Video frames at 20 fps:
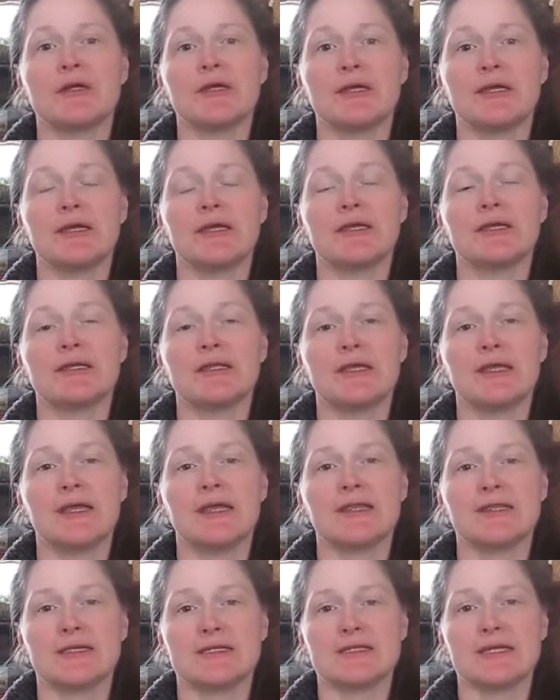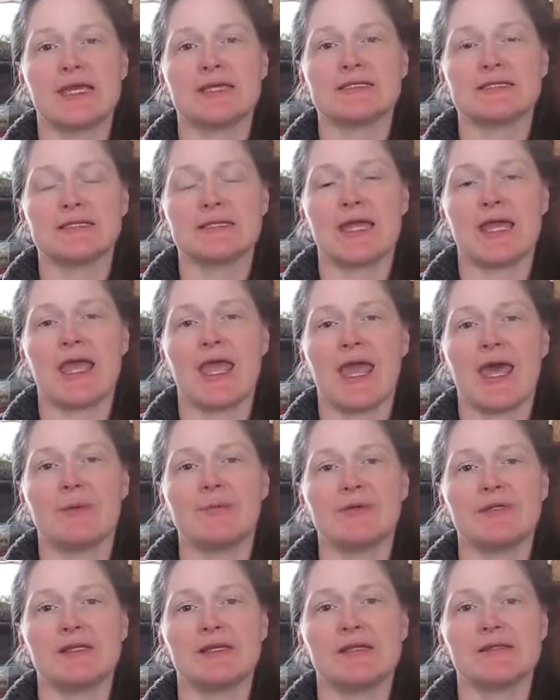in the day-to-day
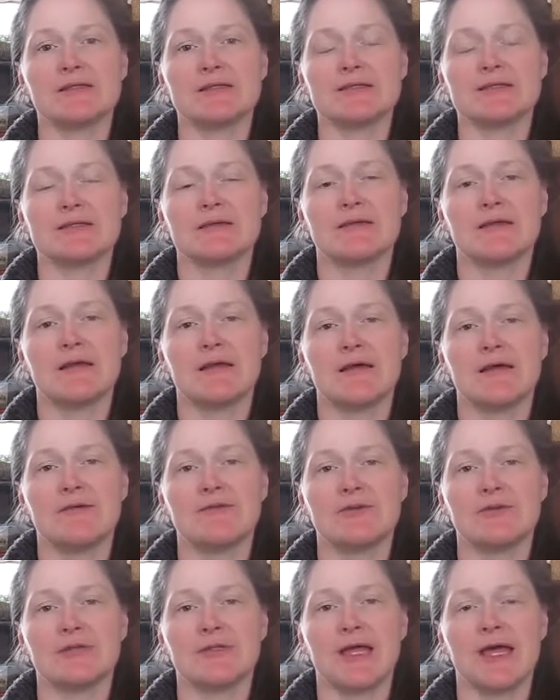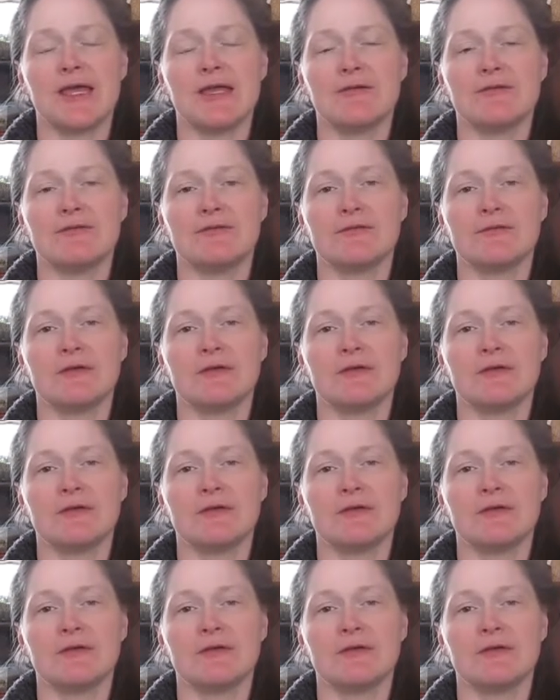happenings of your life?